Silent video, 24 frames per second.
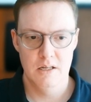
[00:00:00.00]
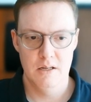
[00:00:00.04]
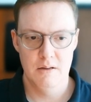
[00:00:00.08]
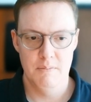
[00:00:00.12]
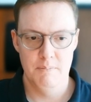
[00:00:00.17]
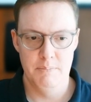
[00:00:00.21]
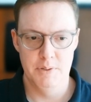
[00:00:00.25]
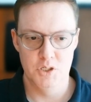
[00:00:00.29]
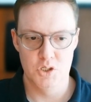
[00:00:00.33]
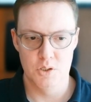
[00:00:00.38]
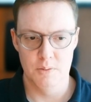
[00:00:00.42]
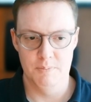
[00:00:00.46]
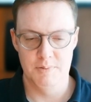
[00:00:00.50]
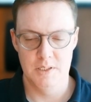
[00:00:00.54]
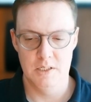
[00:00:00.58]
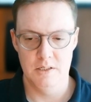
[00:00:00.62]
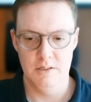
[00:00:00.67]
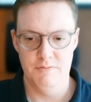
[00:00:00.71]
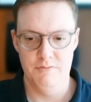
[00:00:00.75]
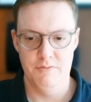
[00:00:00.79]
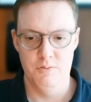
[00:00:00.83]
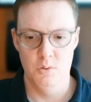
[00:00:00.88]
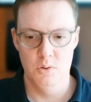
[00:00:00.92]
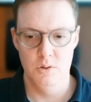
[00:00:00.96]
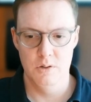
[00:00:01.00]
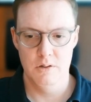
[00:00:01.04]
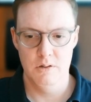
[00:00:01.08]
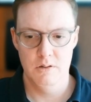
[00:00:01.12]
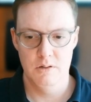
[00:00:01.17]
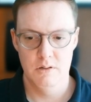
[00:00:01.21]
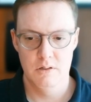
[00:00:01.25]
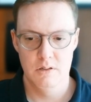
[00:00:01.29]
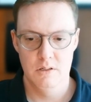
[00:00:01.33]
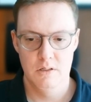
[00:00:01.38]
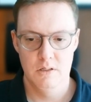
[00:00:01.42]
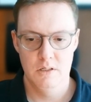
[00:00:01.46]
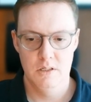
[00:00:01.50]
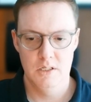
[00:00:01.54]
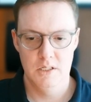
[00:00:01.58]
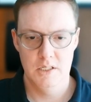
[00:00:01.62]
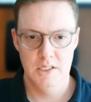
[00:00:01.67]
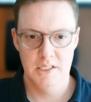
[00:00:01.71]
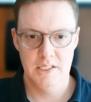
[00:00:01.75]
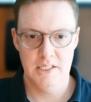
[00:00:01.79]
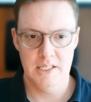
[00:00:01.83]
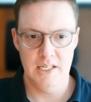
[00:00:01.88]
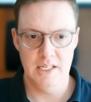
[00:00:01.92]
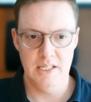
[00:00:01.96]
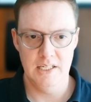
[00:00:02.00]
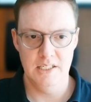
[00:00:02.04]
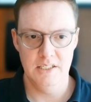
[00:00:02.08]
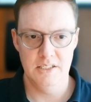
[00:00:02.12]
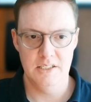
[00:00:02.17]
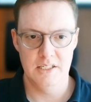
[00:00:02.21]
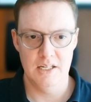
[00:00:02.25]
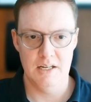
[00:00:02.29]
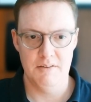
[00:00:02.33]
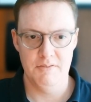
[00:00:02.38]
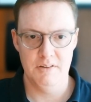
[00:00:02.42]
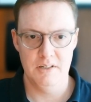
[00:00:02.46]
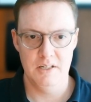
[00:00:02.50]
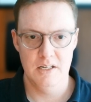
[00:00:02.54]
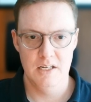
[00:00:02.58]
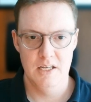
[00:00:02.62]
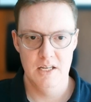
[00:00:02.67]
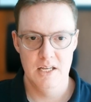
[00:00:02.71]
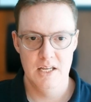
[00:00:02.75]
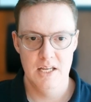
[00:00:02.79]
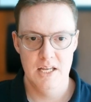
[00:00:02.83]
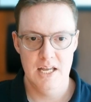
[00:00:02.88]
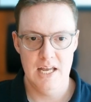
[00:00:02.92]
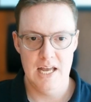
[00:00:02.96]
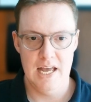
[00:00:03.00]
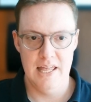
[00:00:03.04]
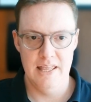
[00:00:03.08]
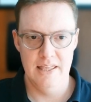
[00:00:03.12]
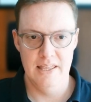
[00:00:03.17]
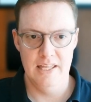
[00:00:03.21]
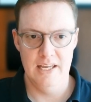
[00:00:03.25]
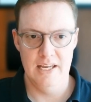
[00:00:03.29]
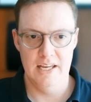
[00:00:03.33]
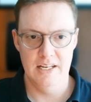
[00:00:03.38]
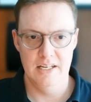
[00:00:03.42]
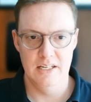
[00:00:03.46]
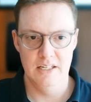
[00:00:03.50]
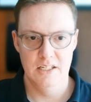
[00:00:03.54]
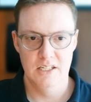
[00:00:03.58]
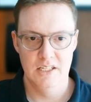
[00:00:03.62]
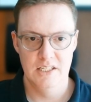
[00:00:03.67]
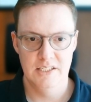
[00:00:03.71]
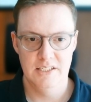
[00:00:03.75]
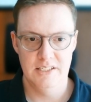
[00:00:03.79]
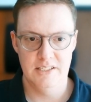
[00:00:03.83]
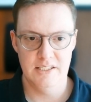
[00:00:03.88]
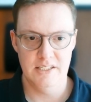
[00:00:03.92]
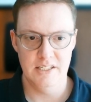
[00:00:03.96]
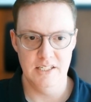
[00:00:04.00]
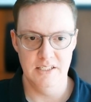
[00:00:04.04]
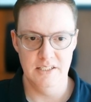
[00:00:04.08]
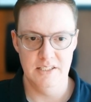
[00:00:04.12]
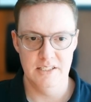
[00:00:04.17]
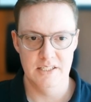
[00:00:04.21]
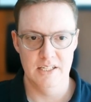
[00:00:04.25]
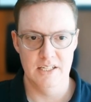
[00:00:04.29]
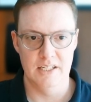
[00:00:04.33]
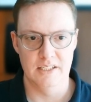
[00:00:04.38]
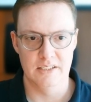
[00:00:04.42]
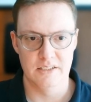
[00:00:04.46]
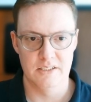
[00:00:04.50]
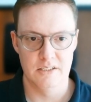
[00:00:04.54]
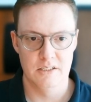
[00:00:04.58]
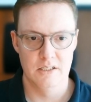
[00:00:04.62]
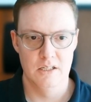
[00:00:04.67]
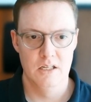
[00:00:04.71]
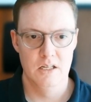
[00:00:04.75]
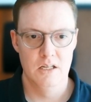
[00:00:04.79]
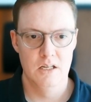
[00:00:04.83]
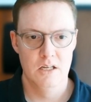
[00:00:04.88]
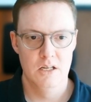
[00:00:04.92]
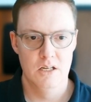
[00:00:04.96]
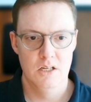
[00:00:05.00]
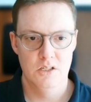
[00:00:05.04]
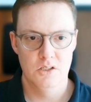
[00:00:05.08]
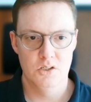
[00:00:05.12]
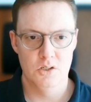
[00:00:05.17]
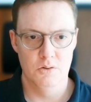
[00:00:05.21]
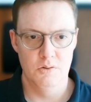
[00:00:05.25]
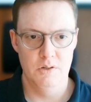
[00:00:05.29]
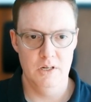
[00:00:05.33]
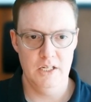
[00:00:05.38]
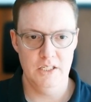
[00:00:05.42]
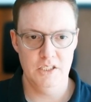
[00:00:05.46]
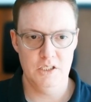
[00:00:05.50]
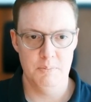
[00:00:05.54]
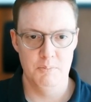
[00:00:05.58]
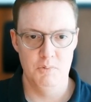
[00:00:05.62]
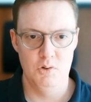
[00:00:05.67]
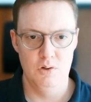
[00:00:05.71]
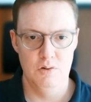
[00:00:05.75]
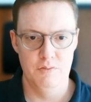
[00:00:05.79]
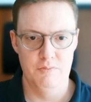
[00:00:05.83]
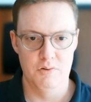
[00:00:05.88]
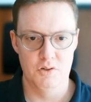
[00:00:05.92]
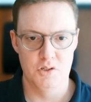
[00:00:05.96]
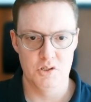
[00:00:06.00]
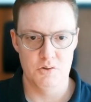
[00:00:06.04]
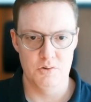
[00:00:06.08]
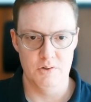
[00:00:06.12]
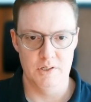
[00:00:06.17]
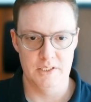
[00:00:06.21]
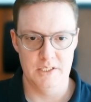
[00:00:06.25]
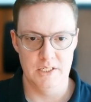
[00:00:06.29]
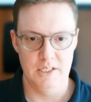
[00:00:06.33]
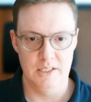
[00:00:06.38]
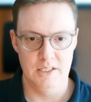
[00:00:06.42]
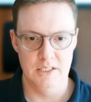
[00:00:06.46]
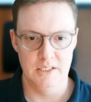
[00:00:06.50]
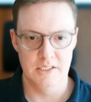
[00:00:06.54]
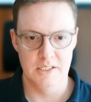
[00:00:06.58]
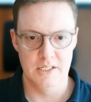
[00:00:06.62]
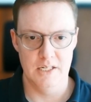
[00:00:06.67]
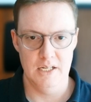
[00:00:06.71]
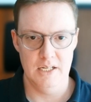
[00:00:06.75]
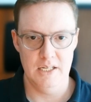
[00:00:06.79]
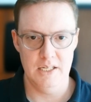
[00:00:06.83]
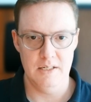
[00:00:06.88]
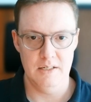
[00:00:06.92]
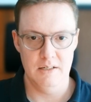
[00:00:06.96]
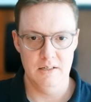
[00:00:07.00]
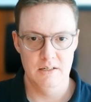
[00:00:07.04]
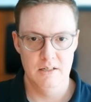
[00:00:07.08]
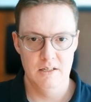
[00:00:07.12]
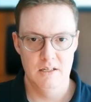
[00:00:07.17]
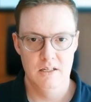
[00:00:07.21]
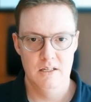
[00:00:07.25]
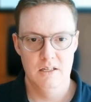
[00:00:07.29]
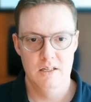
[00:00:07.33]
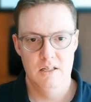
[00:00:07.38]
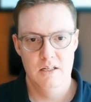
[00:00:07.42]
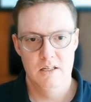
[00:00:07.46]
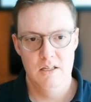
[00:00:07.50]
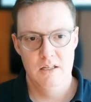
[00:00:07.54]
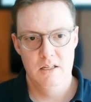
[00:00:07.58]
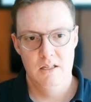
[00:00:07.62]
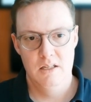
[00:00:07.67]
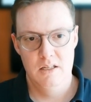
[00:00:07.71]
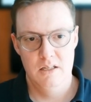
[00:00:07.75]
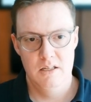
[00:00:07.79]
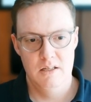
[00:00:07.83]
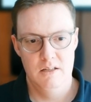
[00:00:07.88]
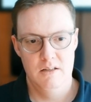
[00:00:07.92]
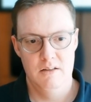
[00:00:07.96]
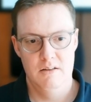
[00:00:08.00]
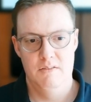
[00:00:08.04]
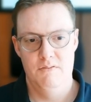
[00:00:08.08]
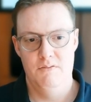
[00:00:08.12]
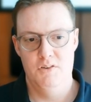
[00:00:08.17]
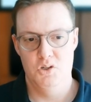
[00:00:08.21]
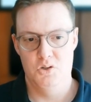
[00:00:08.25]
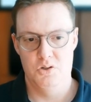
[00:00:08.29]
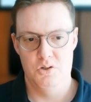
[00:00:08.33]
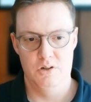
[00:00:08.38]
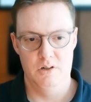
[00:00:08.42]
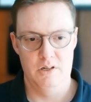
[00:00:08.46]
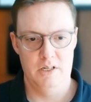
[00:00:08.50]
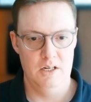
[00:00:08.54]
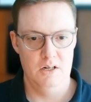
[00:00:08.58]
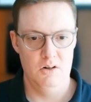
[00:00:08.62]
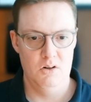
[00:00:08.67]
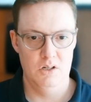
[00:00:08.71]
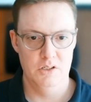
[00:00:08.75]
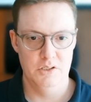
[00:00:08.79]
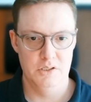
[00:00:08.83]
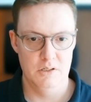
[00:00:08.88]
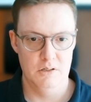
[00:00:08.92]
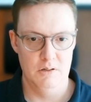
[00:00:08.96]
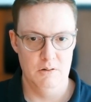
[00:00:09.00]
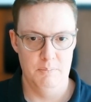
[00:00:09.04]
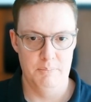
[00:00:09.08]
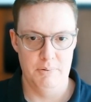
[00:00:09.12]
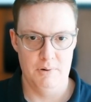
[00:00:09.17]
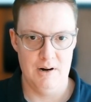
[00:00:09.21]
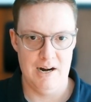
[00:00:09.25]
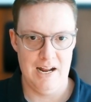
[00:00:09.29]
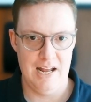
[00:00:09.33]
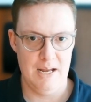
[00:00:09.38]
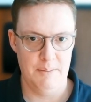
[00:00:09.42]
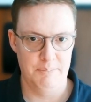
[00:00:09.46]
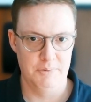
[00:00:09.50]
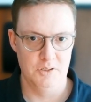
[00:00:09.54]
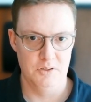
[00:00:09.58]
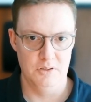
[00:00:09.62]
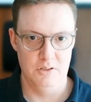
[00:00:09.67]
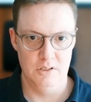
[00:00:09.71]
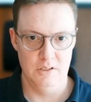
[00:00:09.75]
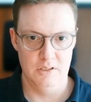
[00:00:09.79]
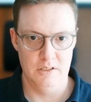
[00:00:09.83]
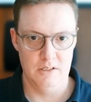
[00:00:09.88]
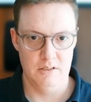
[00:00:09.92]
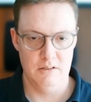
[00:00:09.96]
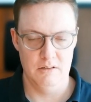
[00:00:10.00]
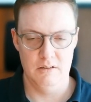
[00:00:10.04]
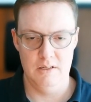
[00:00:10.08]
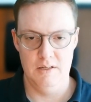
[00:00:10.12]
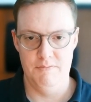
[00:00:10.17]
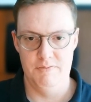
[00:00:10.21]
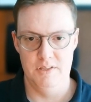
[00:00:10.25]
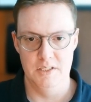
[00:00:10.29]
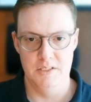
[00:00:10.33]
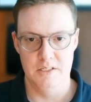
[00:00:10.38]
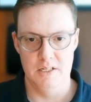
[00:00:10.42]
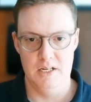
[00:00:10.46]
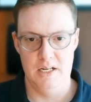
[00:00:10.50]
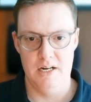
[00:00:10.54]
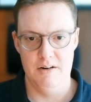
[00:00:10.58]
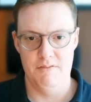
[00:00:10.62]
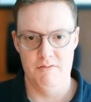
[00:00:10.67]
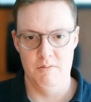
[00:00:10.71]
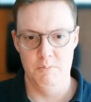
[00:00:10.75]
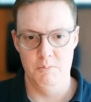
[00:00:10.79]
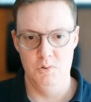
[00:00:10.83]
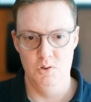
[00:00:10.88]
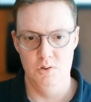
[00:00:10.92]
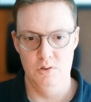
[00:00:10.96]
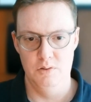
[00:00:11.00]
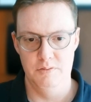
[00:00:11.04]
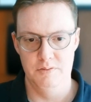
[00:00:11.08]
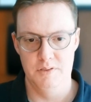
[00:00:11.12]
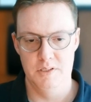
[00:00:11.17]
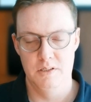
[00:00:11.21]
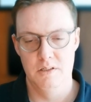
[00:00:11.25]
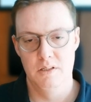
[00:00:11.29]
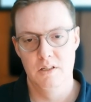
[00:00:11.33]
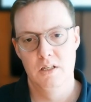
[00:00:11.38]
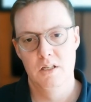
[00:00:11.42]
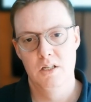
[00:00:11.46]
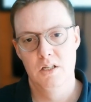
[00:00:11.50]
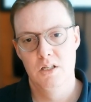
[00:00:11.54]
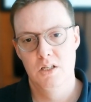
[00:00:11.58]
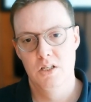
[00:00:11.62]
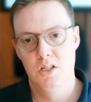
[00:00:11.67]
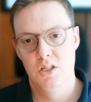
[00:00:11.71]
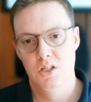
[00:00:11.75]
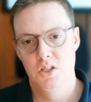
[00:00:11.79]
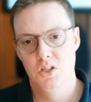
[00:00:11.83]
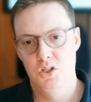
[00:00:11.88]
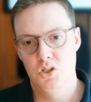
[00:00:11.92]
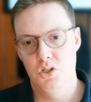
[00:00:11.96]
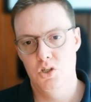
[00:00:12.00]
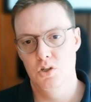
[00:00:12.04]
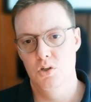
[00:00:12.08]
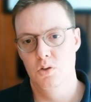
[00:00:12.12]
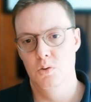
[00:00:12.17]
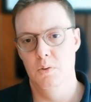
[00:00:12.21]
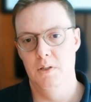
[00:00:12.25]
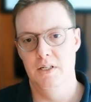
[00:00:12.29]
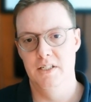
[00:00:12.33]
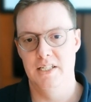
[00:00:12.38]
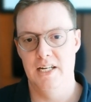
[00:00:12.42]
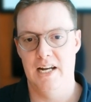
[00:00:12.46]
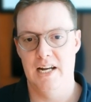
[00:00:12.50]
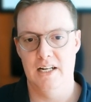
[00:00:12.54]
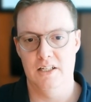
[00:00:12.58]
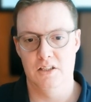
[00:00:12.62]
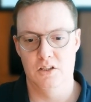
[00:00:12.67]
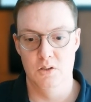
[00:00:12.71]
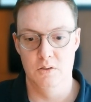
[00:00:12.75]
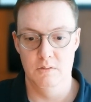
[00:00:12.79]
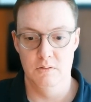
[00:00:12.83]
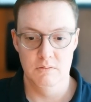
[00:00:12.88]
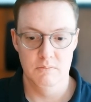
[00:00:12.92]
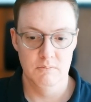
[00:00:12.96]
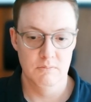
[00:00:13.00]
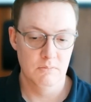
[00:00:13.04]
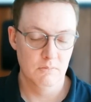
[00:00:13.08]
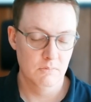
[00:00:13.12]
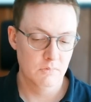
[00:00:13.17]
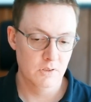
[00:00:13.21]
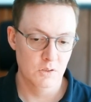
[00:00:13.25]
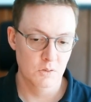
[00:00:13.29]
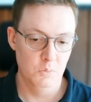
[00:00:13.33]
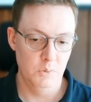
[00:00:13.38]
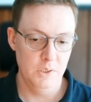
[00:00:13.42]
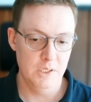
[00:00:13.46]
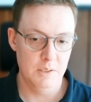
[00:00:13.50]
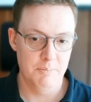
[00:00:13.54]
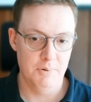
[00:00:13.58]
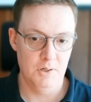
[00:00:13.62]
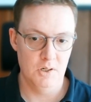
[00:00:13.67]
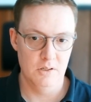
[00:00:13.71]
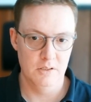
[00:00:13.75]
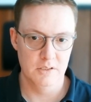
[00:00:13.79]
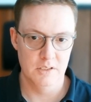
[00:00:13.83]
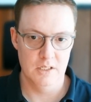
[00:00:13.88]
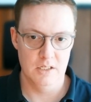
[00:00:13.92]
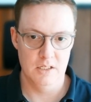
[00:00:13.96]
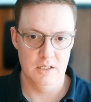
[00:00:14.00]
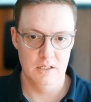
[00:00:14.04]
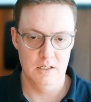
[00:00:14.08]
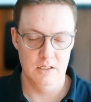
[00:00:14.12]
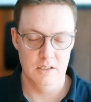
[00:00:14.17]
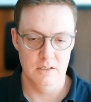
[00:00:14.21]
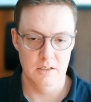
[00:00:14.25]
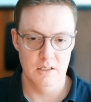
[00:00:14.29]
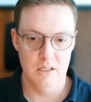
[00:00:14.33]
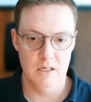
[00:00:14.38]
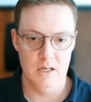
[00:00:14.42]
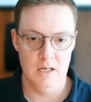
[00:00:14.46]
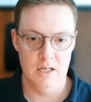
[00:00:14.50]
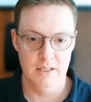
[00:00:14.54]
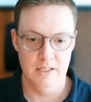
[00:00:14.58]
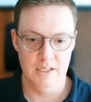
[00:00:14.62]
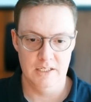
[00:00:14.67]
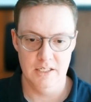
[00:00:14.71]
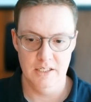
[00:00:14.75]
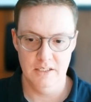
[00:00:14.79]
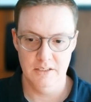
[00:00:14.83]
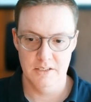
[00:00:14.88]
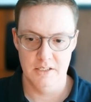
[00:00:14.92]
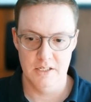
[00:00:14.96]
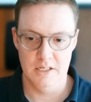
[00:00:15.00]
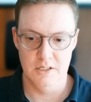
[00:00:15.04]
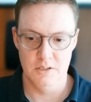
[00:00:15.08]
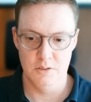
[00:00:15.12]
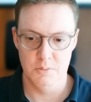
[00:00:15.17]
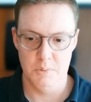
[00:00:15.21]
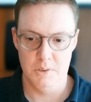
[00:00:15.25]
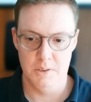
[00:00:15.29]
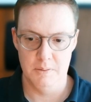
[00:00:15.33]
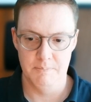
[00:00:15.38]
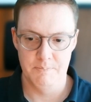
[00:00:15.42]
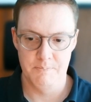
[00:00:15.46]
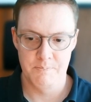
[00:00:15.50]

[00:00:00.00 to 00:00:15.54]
bishop c4, king e7, and then c6. So nice move restricting this knight. Fischer can also perhaps look, if this knight ever moves, to attack the weak pawns on the king side as well.